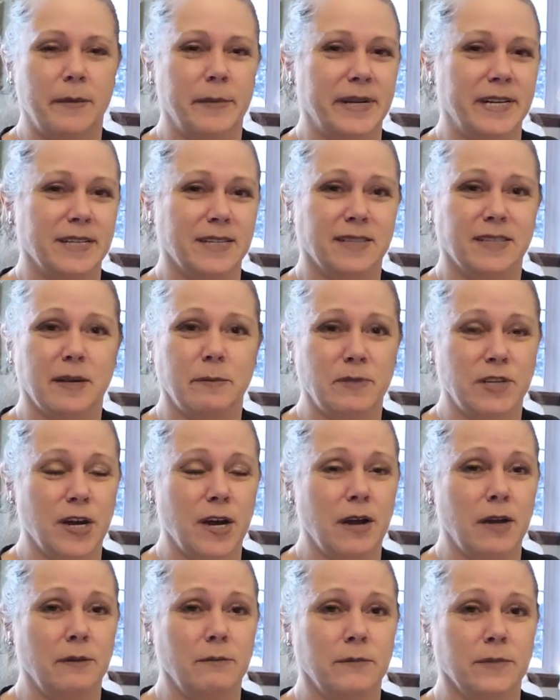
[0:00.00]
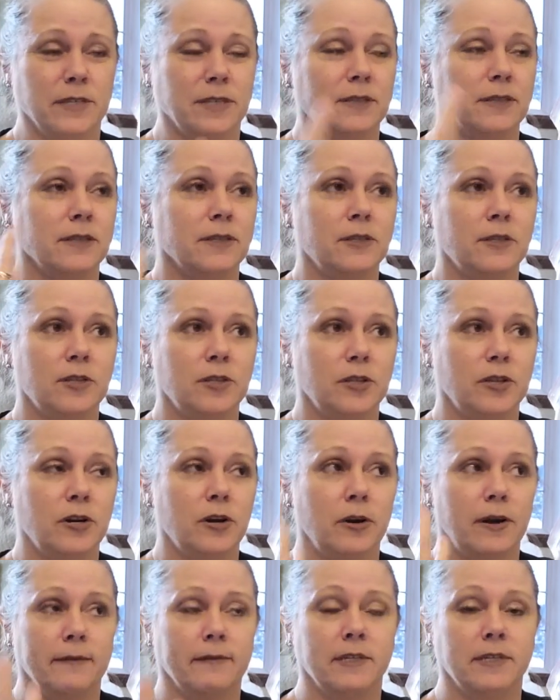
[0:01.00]
I mean, sometimes you
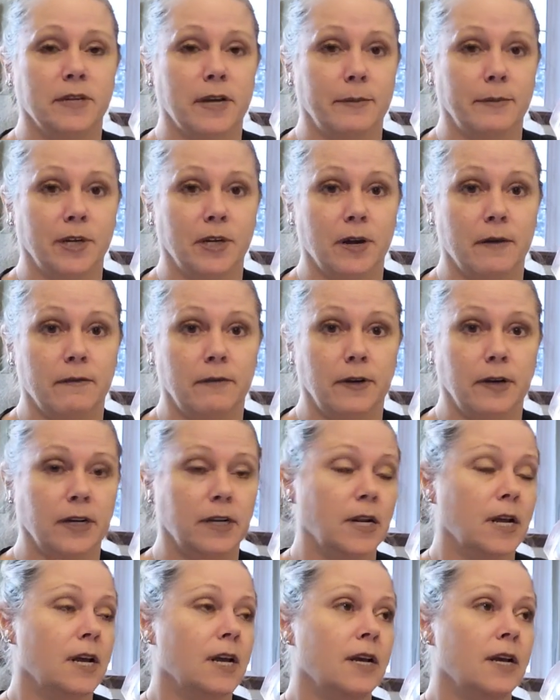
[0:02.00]
don't have the time to cover it.